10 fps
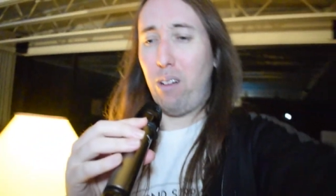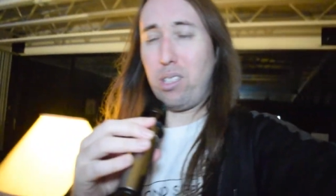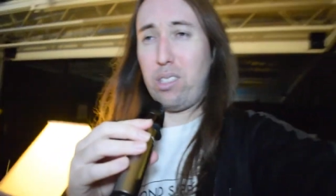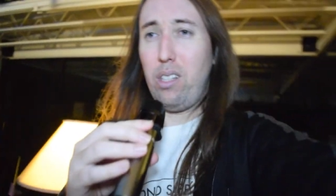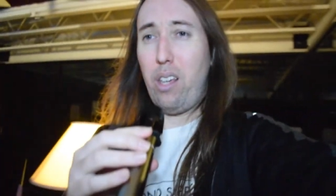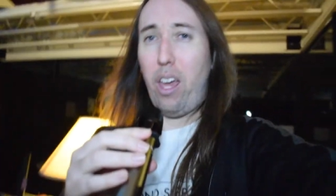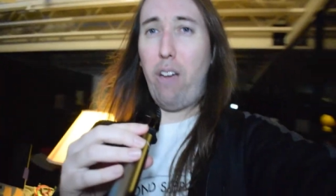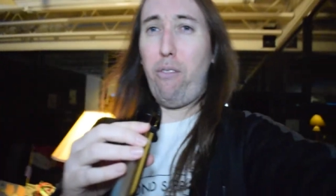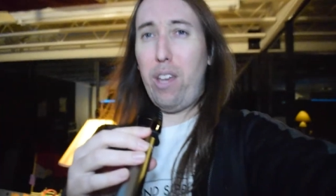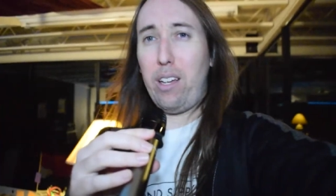I'll see
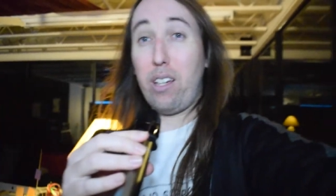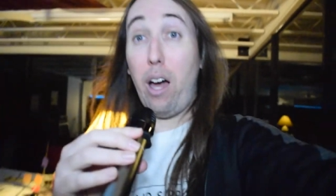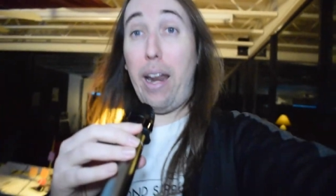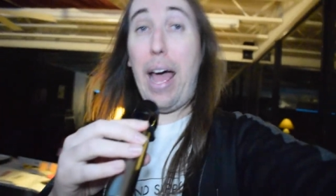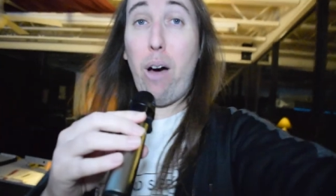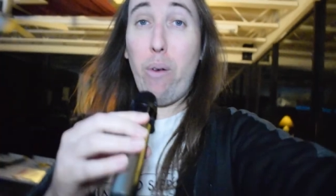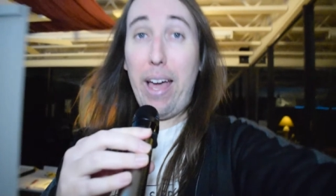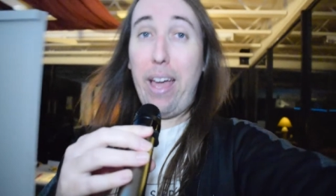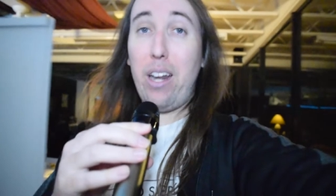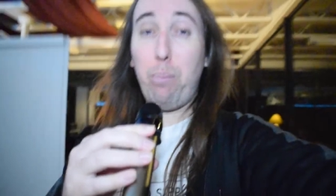if it cut out
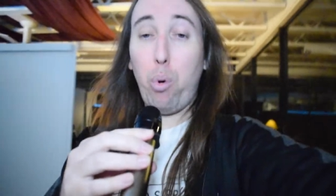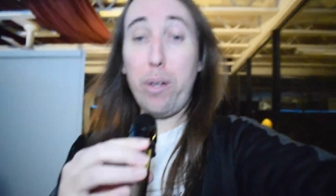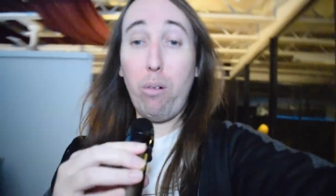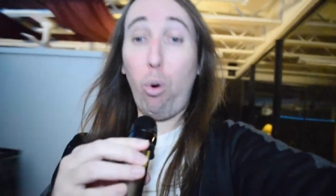at any point